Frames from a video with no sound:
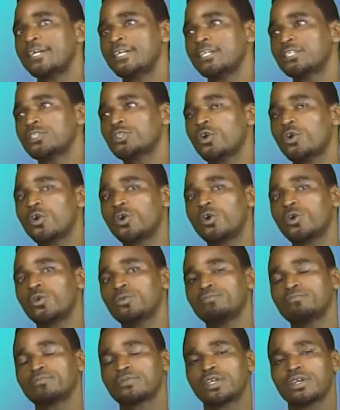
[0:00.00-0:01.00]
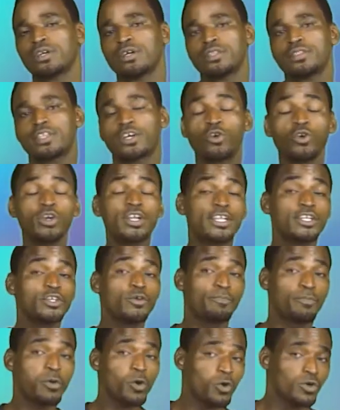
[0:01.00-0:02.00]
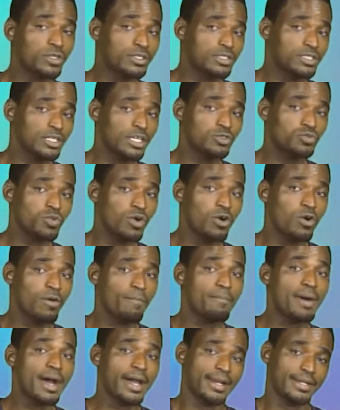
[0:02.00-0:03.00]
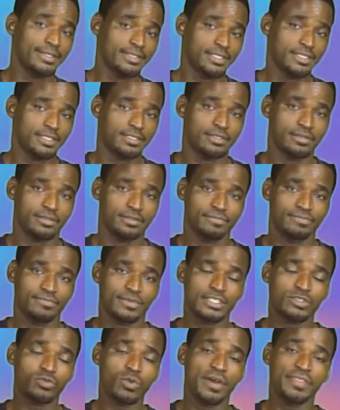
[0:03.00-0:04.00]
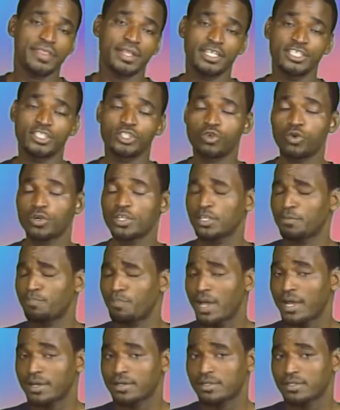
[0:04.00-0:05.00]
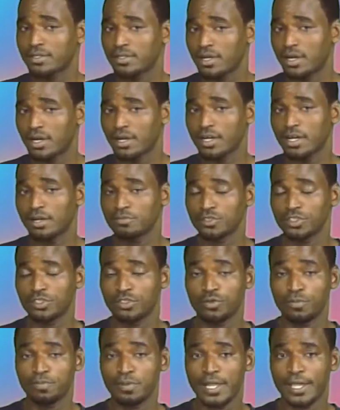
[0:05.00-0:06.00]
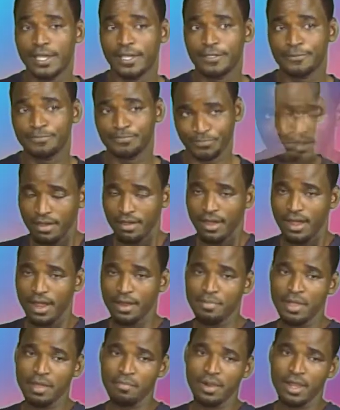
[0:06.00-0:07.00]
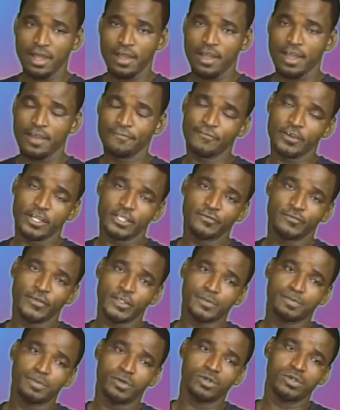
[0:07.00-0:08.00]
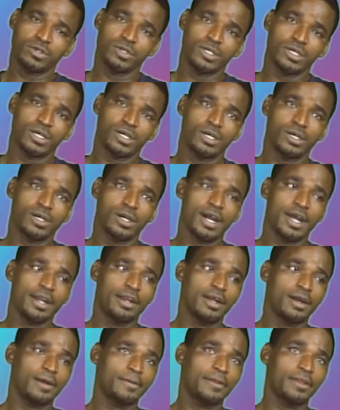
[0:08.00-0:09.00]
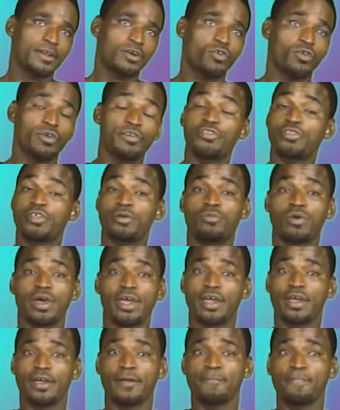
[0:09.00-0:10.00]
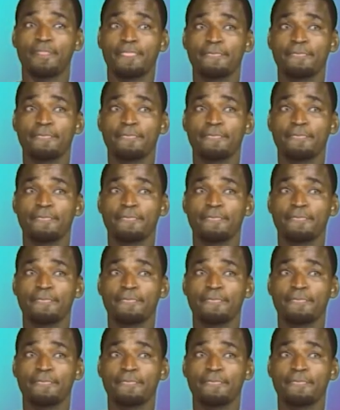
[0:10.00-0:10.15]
So the content that you put as well matters. That's why the rich content part comes into play. I remember at first Facebook had an algorithm where